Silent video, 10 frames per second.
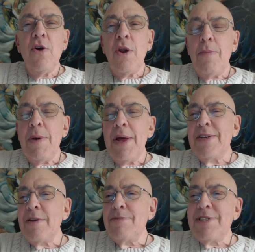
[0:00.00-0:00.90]
You're going to
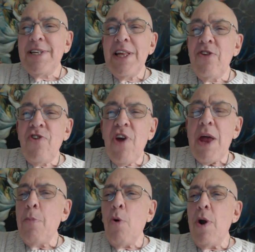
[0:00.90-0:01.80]
be on some silly
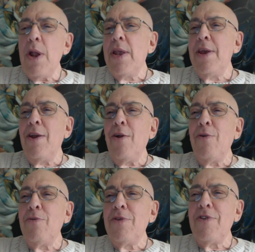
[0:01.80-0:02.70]
jackboard.
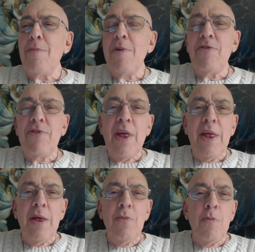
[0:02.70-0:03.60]
Somebody's
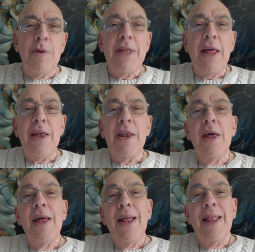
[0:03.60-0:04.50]
will be
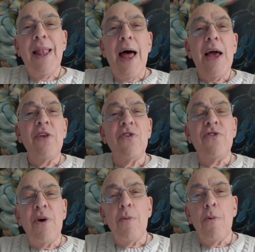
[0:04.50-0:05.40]
telling
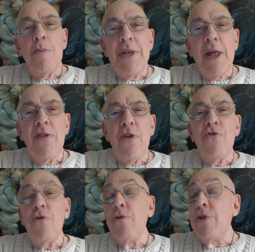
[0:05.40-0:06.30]
lies, and some will be telling
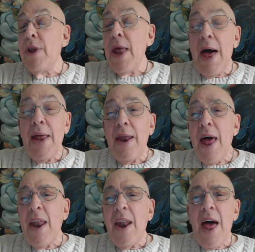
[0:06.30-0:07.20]
the truth, and on
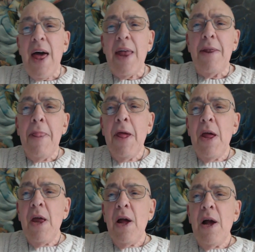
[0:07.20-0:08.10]
and on and
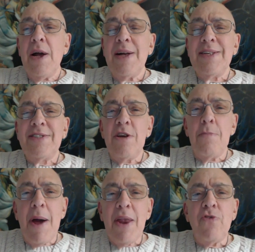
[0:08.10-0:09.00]
on.
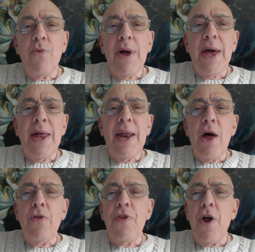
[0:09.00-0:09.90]
So you might as well get
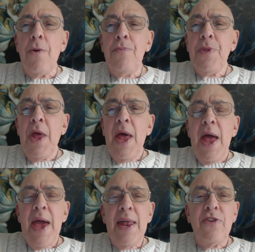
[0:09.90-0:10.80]
it out there.
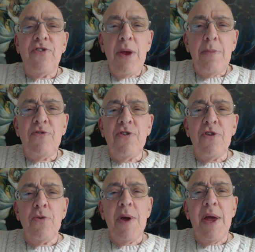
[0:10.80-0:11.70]
And it
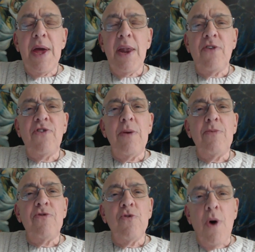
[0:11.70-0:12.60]
seems to me, and it
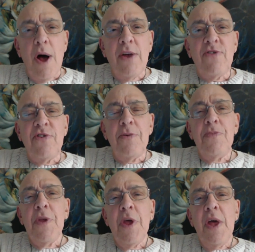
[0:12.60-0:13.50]
seems to us,